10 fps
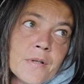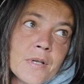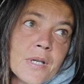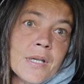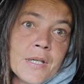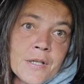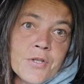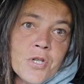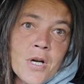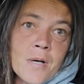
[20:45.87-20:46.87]
and get a
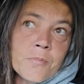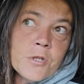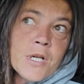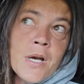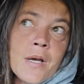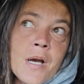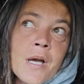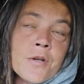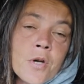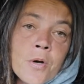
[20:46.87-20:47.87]
job, which I
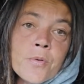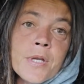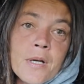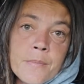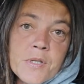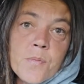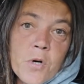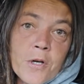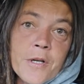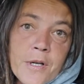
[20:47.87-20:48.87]
know that I'm
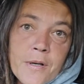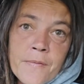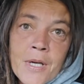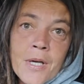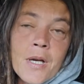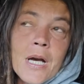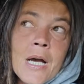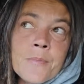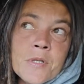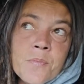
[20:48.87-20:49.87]
smart enough
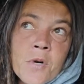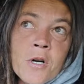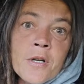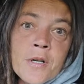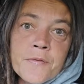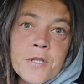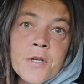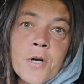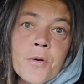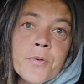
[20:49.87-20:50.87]
to
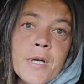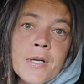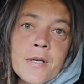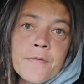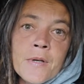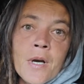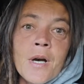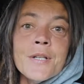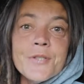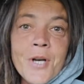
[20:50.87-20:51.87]
know that if
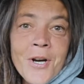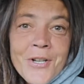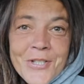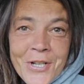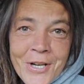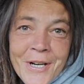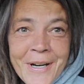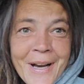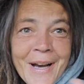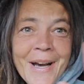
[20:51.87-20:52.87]
Dar,
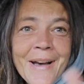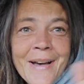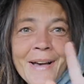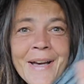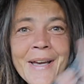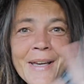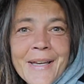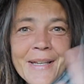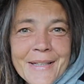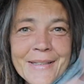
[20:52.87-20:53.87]

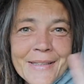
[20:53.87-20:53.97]
hi.